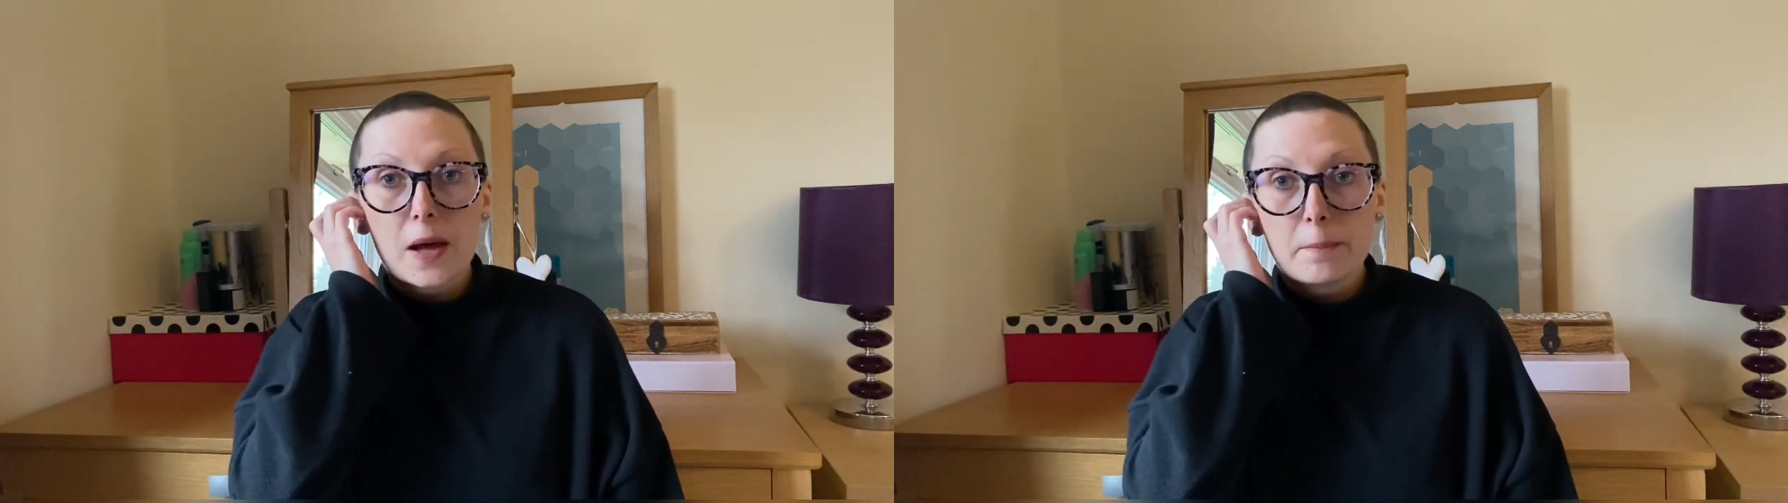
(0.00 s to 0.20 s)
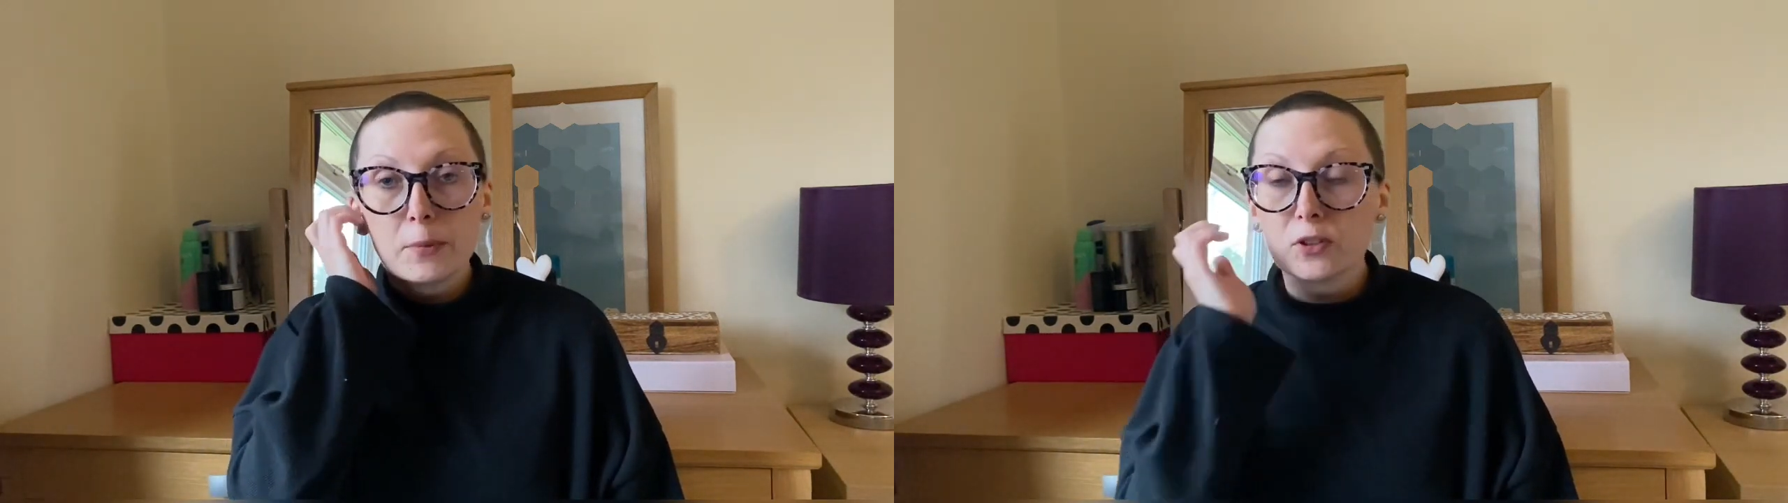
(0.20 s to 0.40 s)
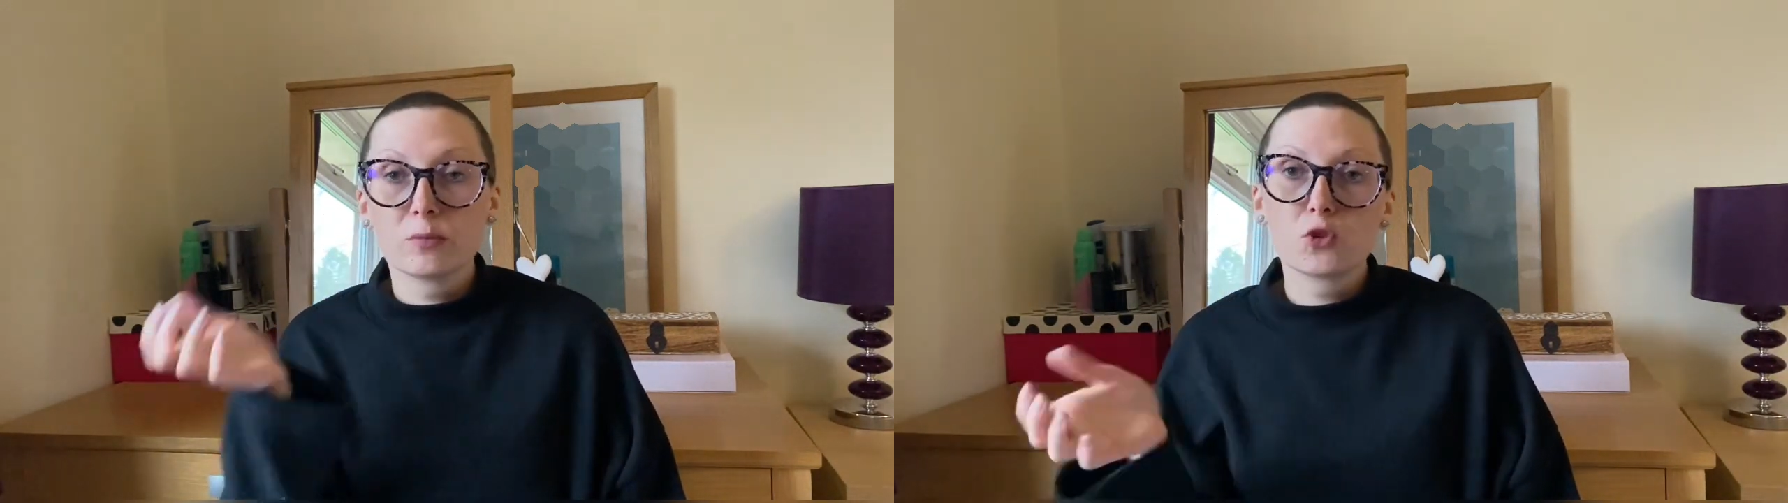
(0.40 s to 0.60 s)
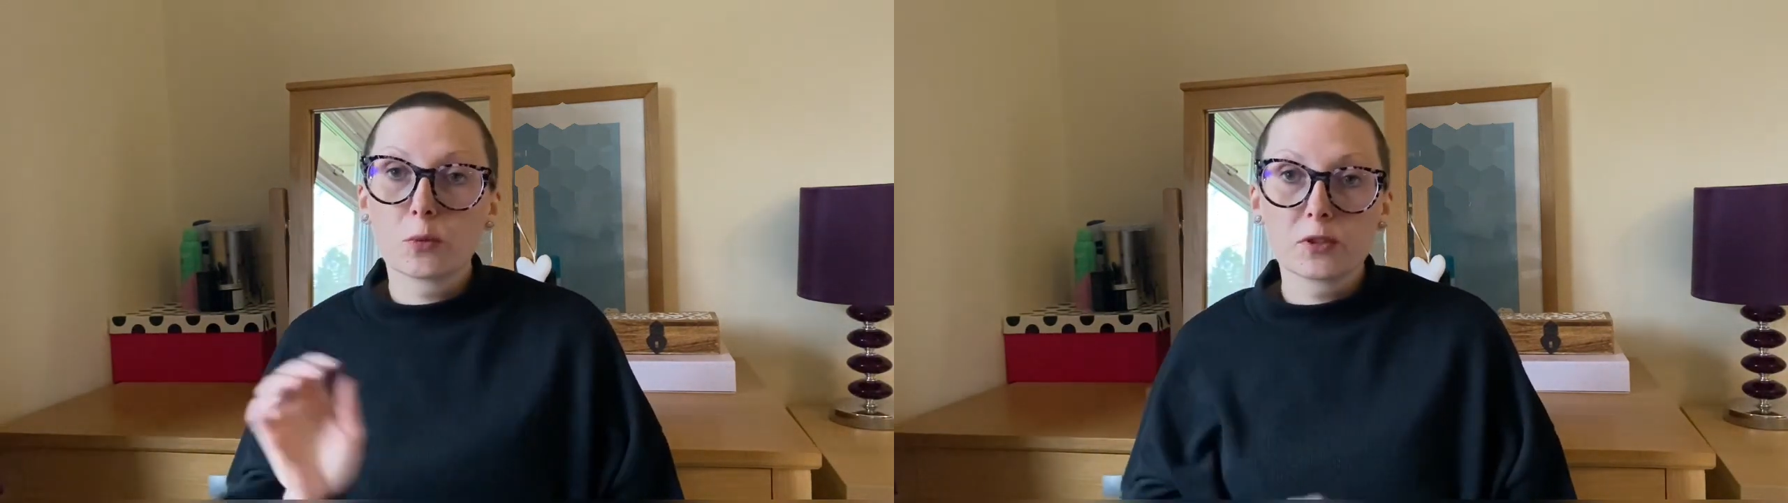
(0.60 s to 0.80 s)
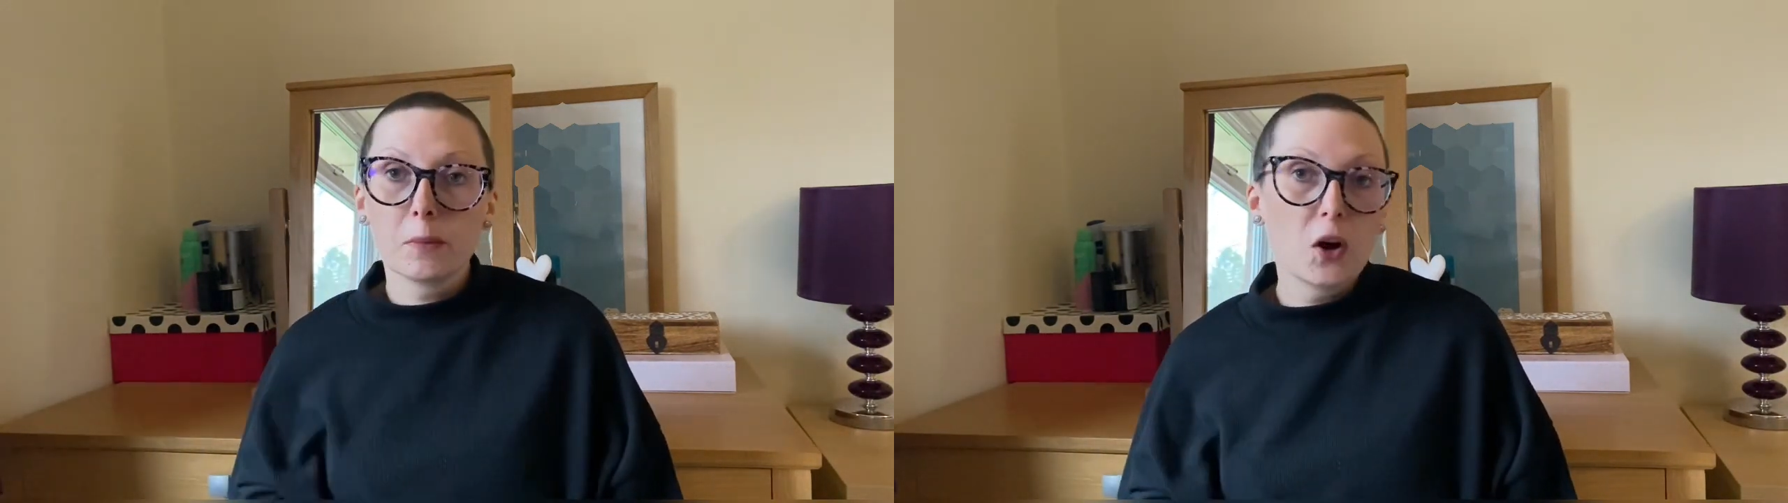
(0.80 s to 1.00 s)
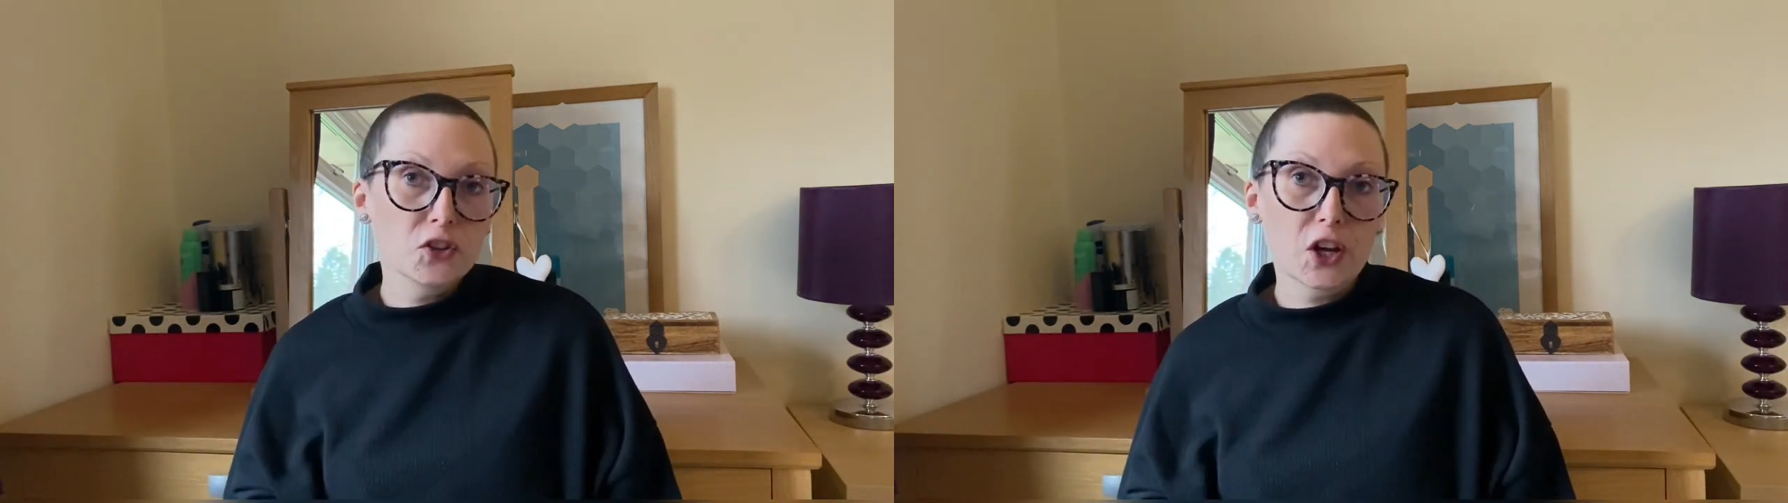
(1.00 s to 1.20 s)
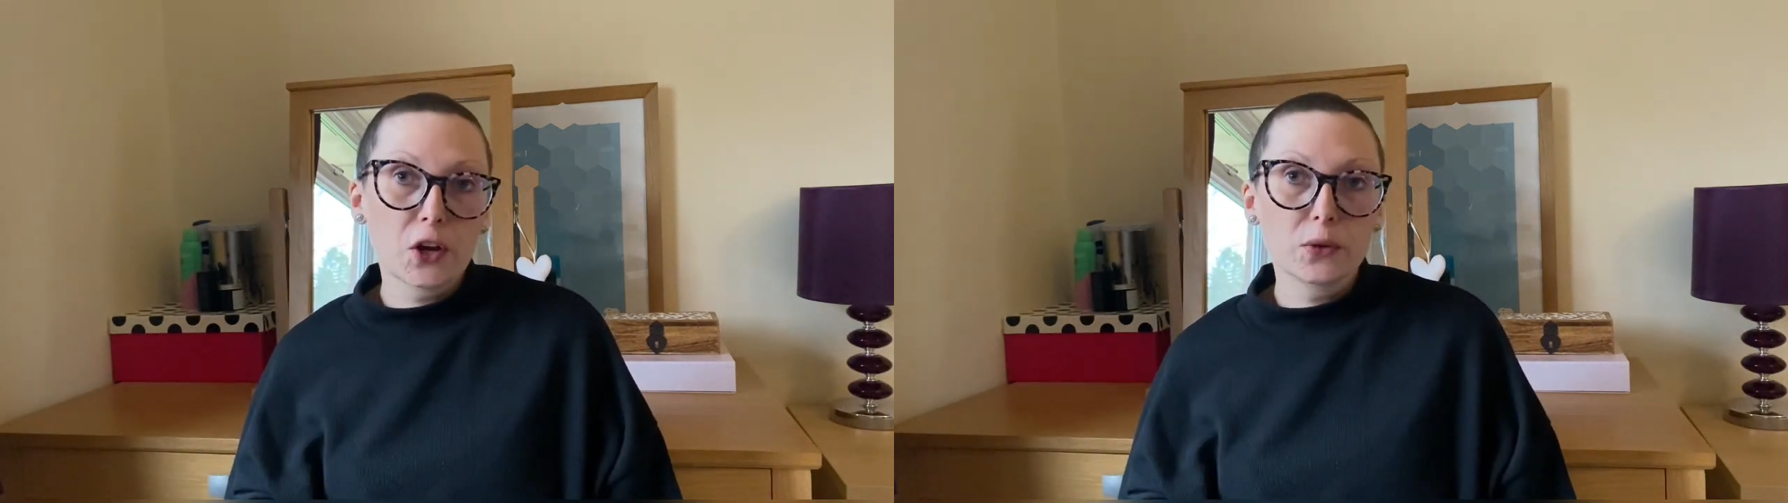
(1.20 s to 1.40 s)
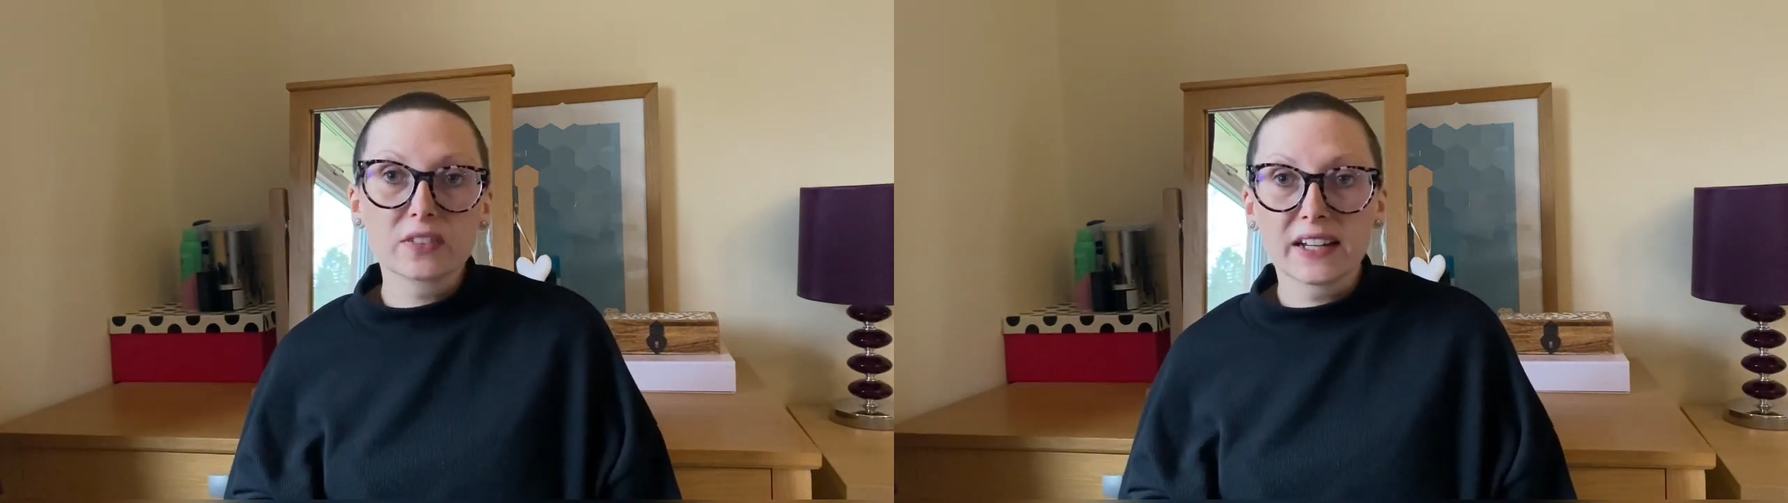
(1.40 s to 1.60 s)
put some chopped
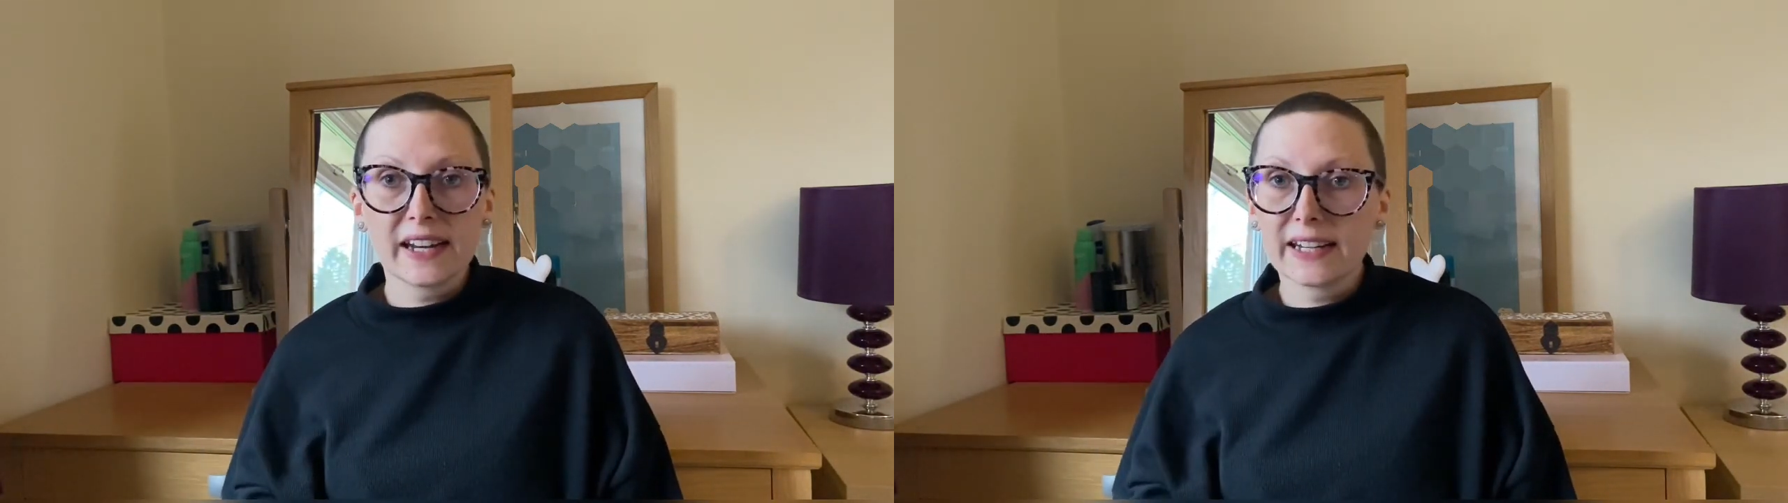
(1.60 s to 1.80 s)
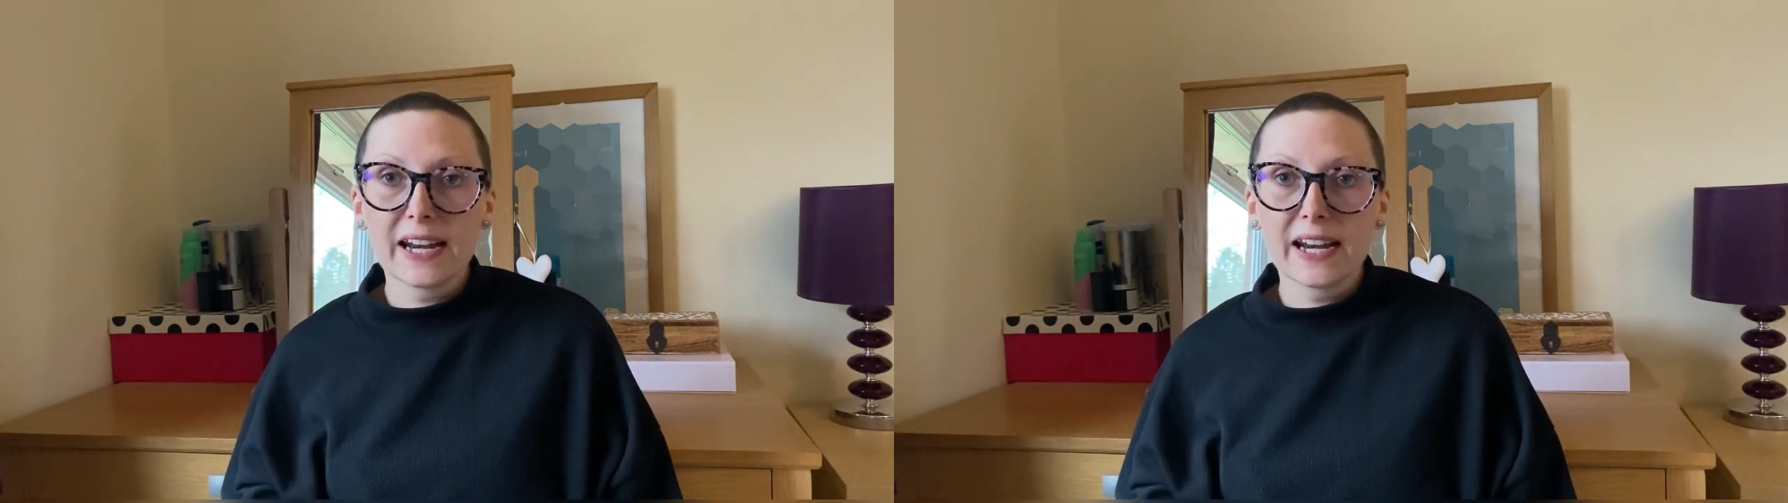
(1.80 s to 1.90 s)
tomatoes and any